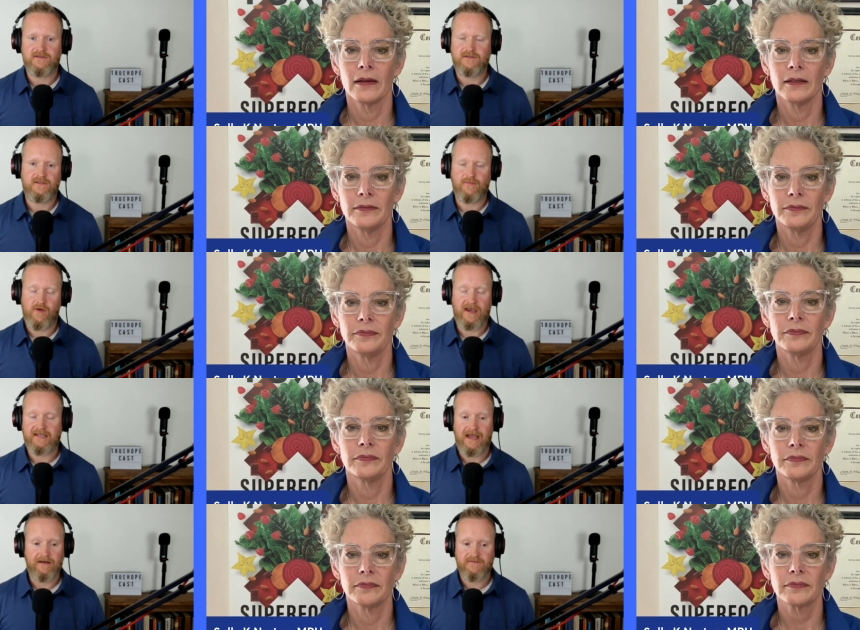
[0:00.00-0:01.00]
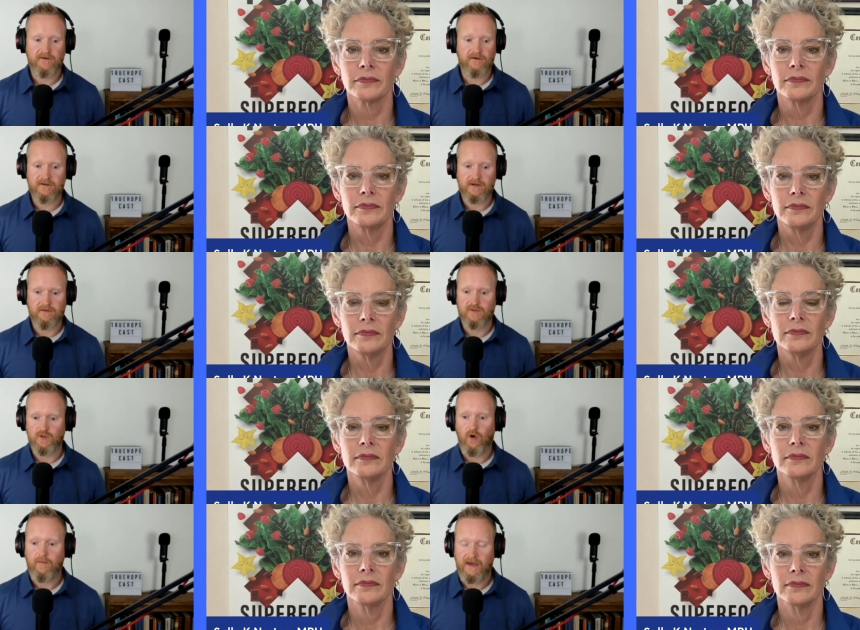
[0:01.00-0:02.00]
Speaker 1: to break down food and
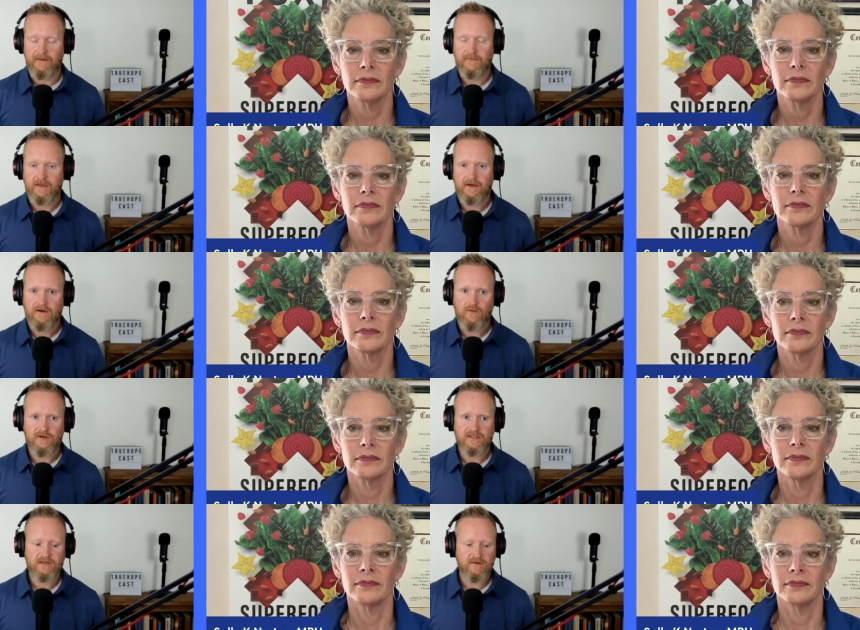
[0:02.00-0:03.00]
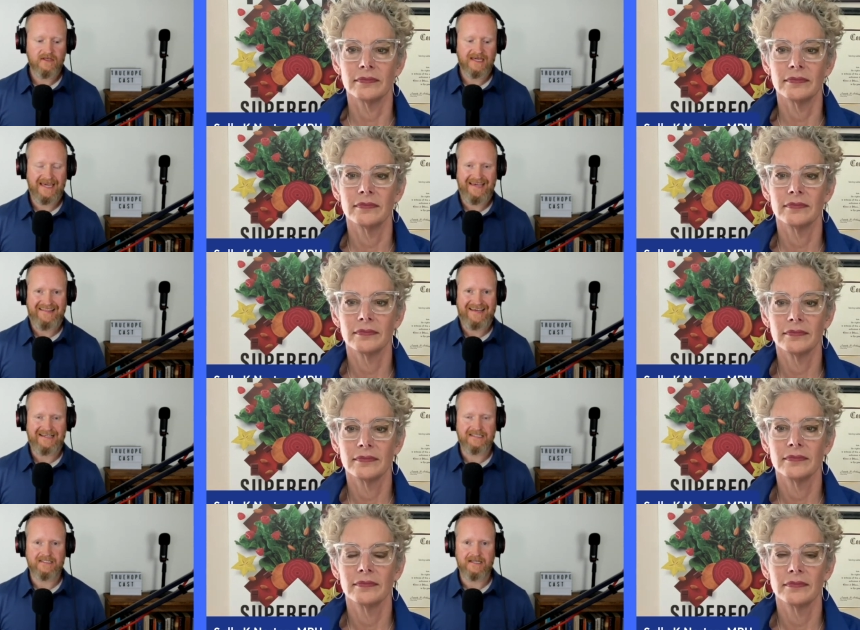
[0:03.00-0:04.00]
absorb it. What are some of the key
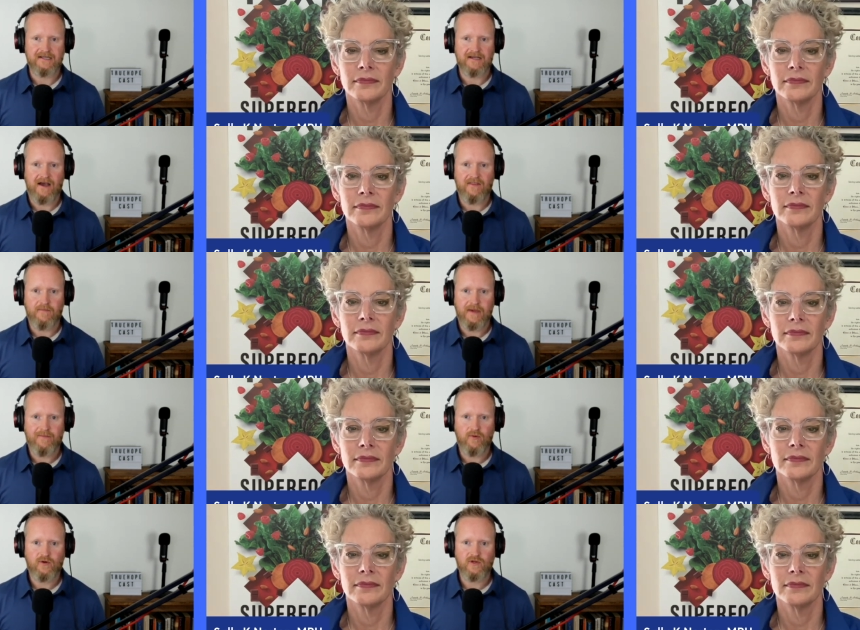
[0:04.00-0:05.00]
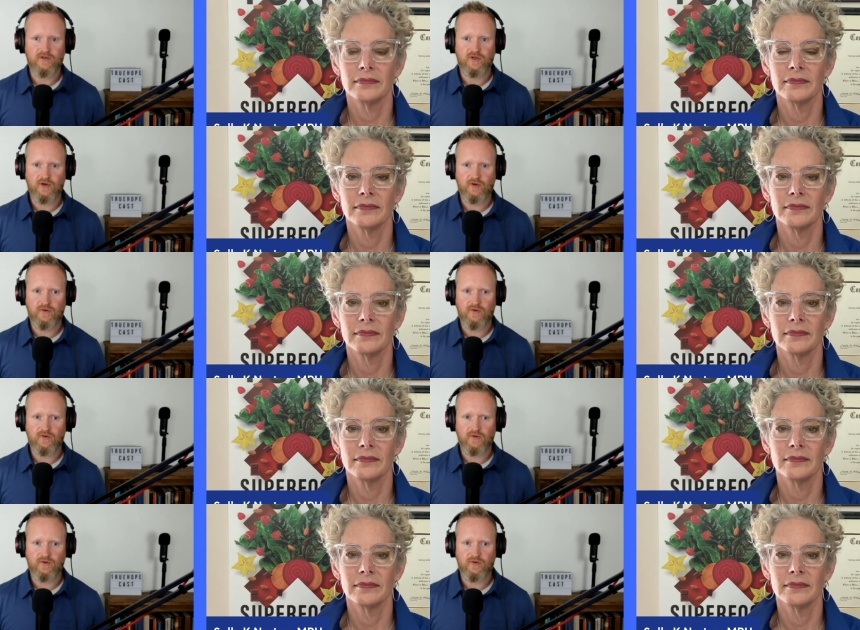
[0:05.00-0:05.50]
things that other people can do